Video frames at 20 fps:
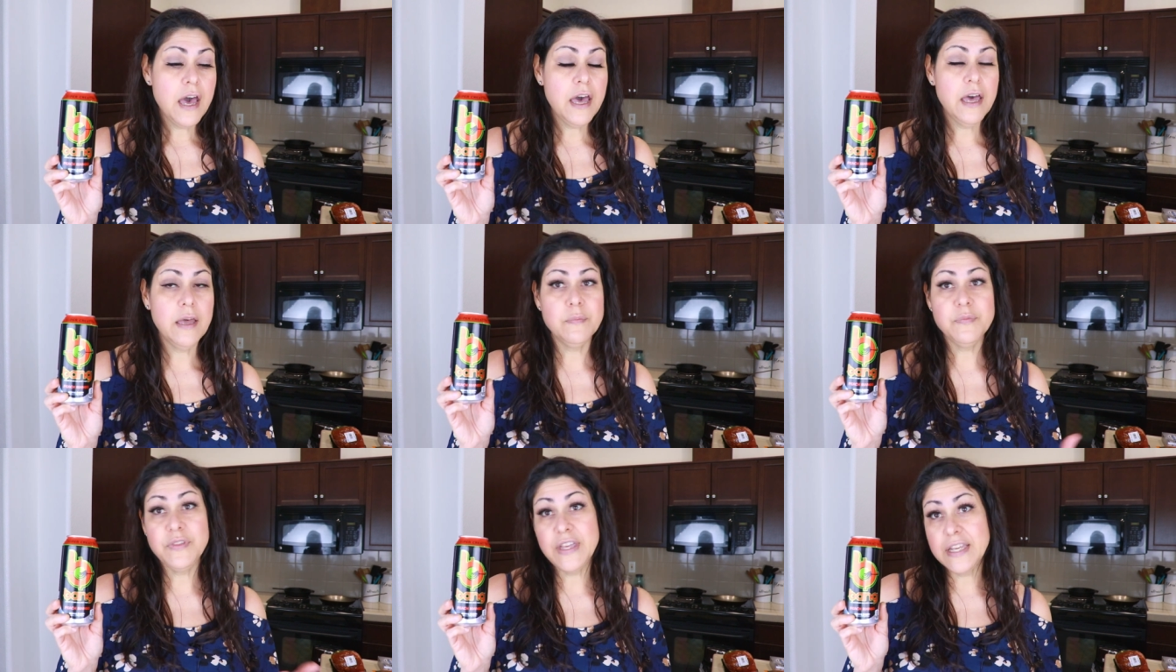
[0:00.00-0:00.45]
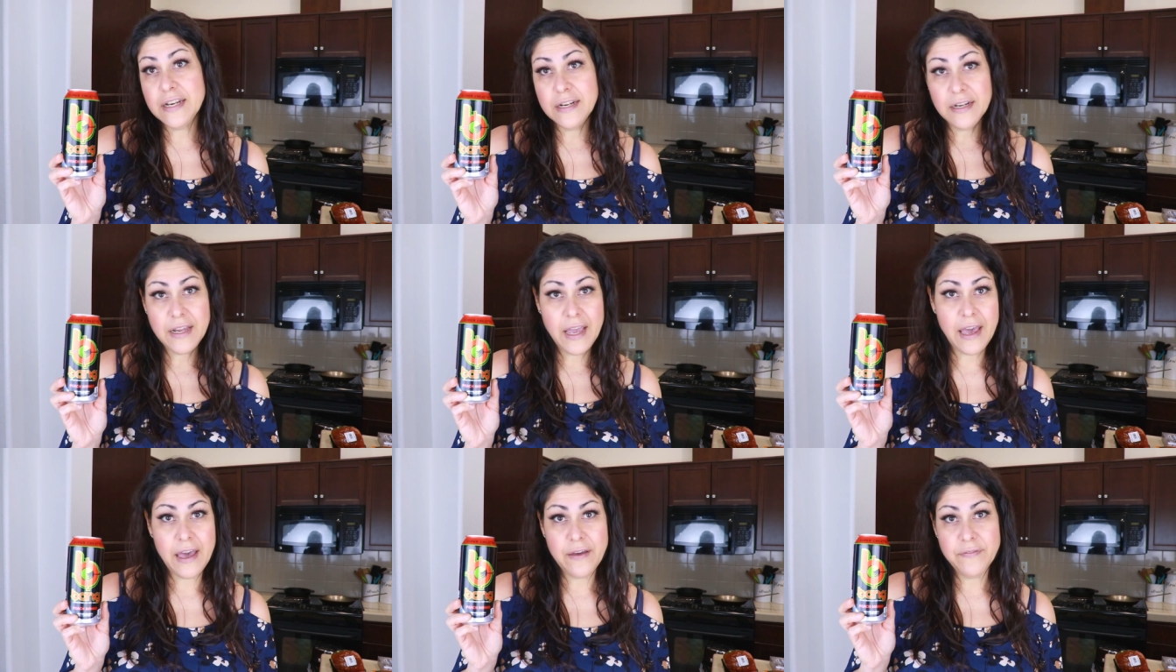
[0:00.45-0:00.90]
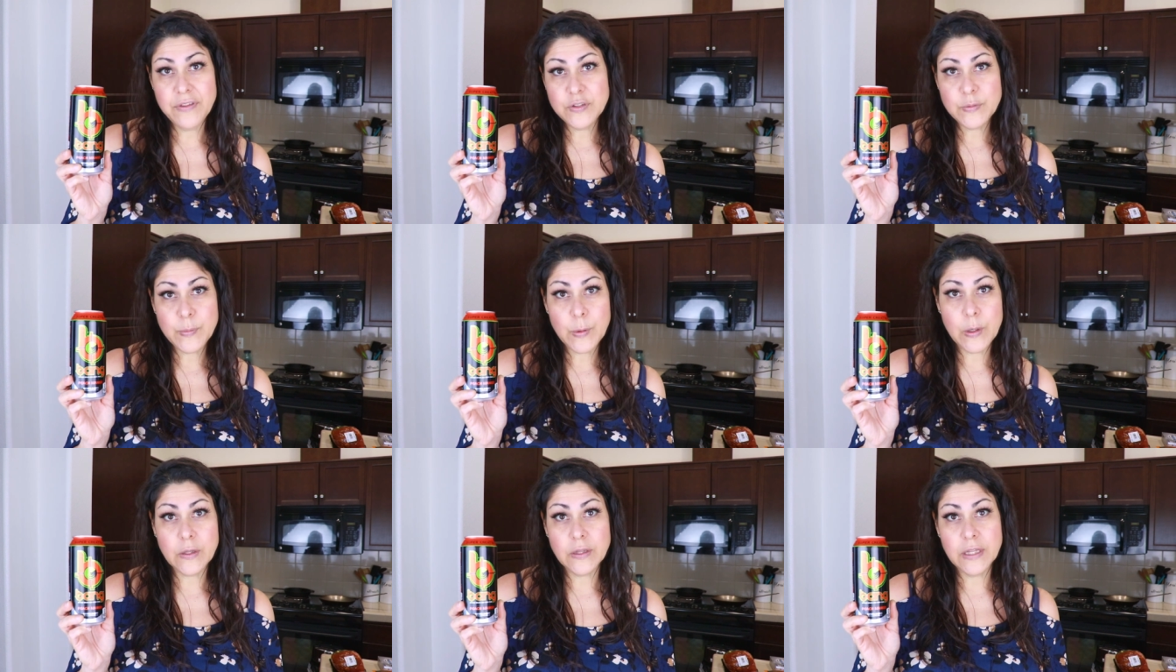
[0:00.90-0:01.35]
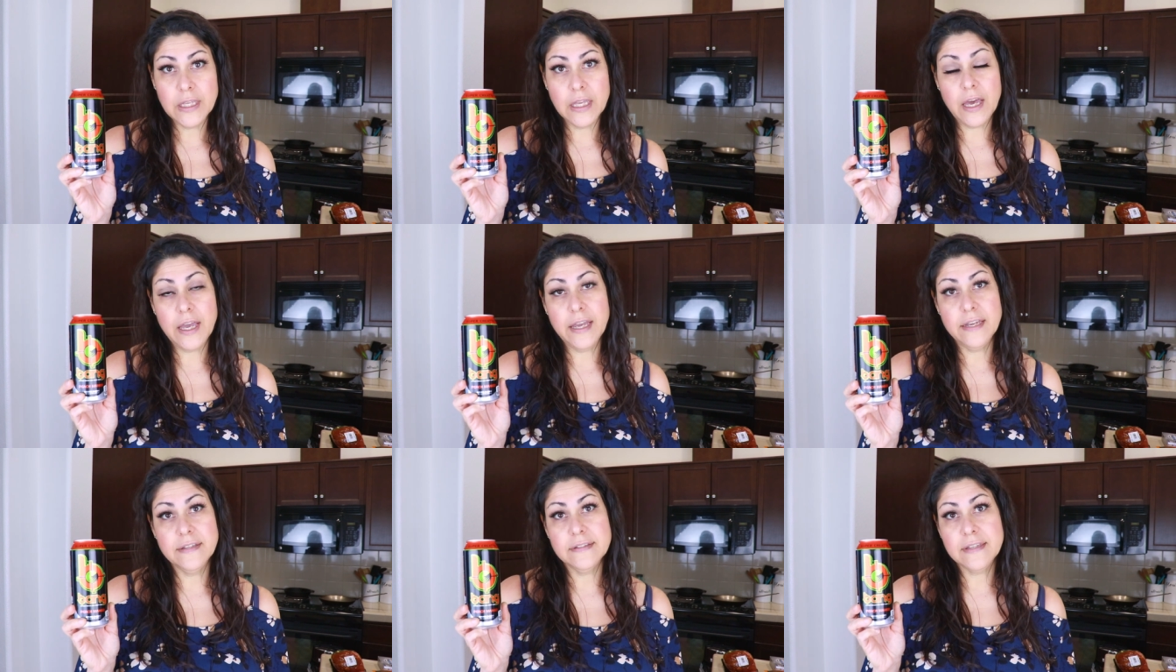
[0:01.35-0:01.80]
Um, they didn't have the sparkling
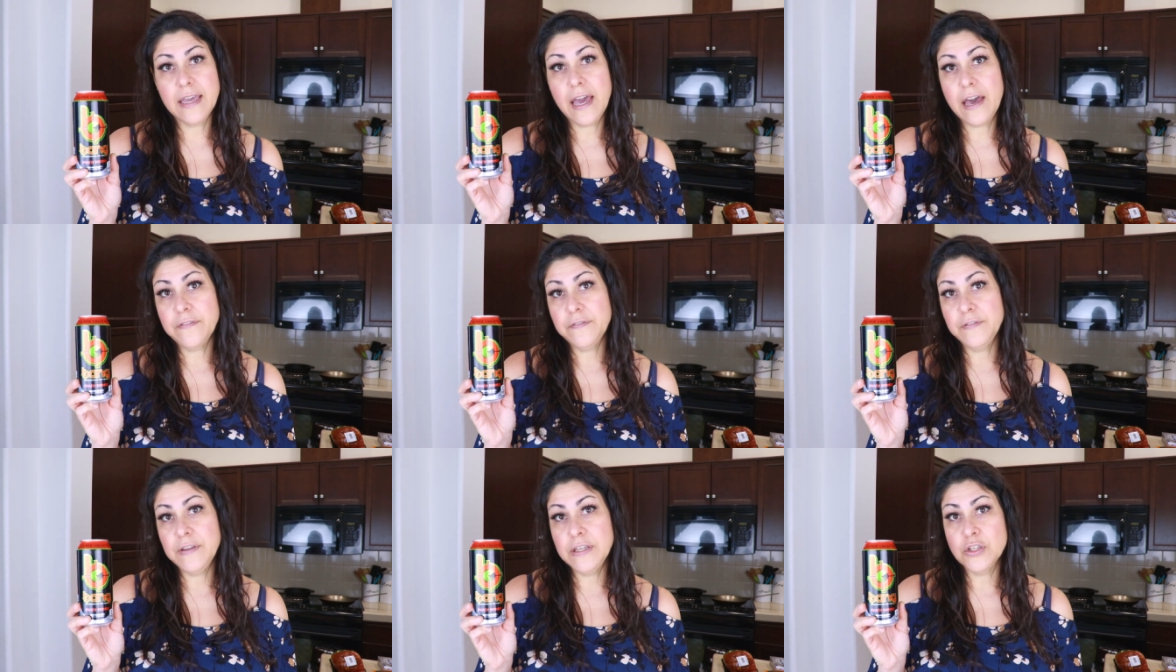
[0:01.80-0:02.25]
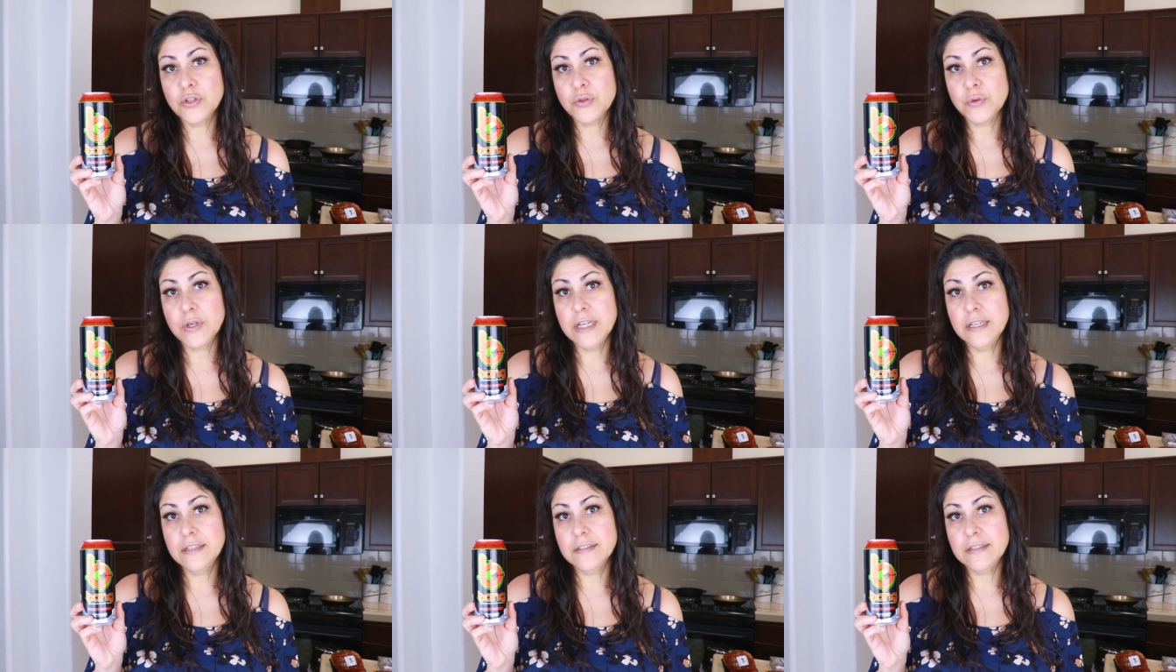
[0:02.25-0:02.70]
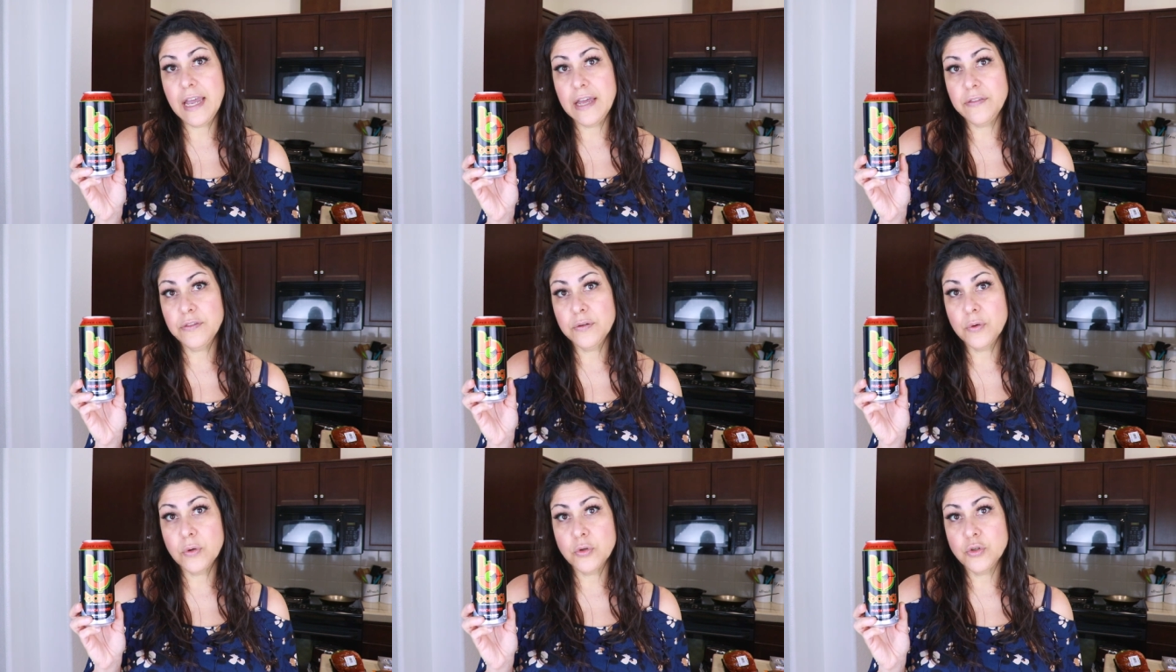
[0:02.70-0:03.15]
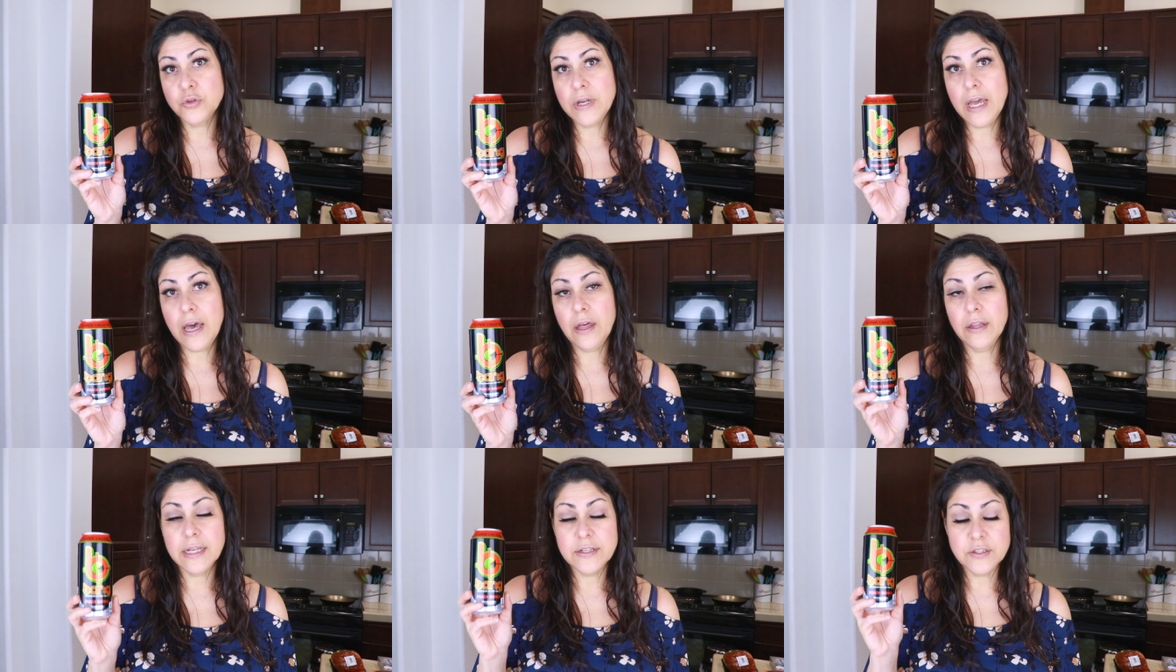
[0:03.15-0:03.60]
ice caffeine drinks at the grocery
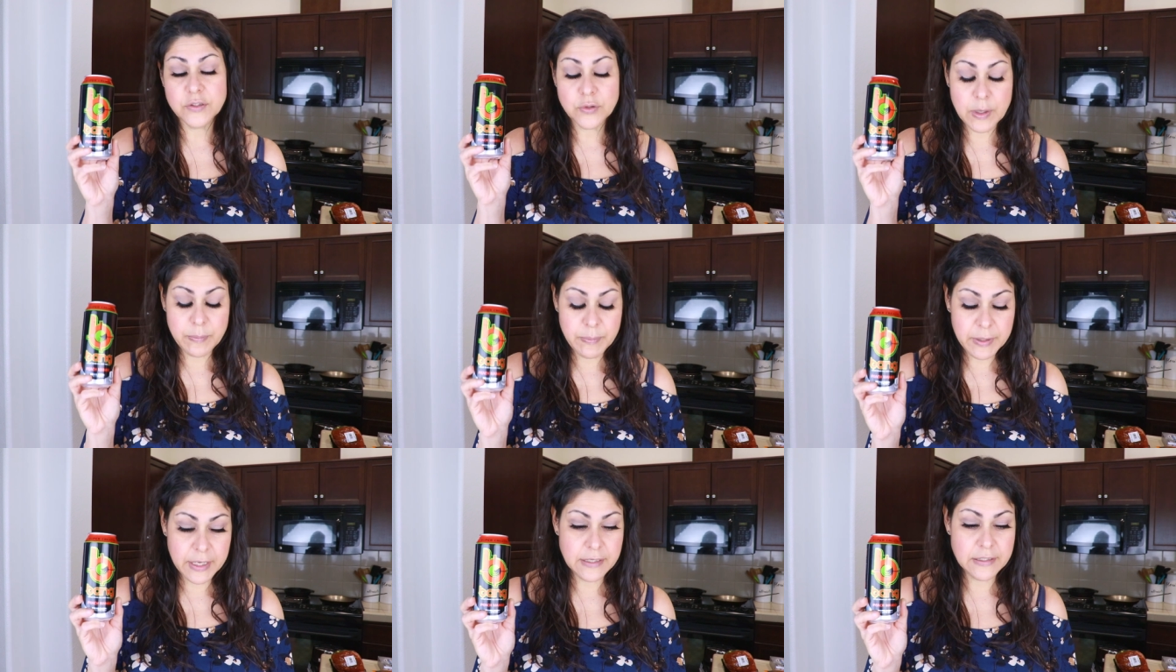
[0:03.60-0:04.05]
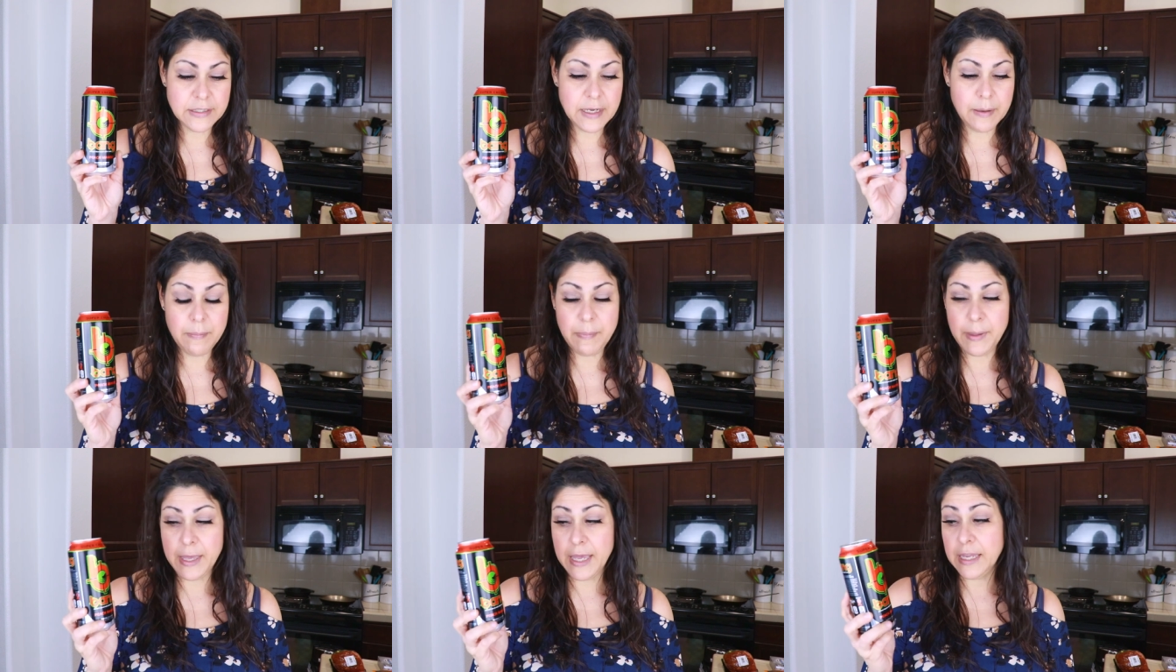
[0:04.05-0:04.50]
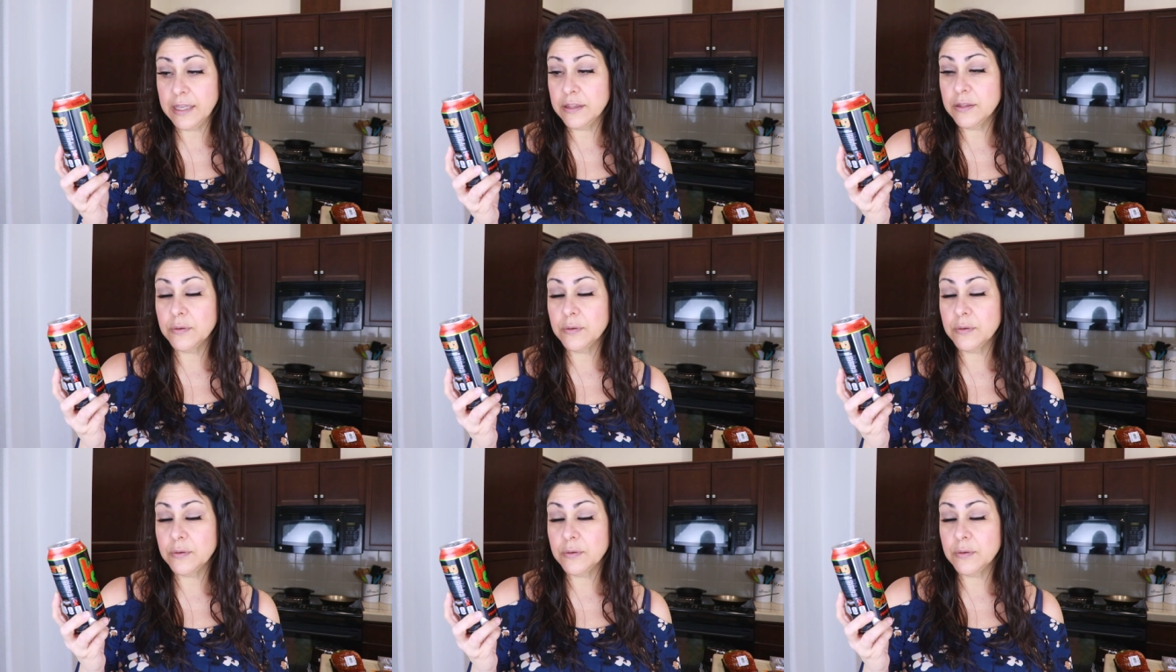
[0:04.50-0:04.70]
outlet, so I picked up Bang.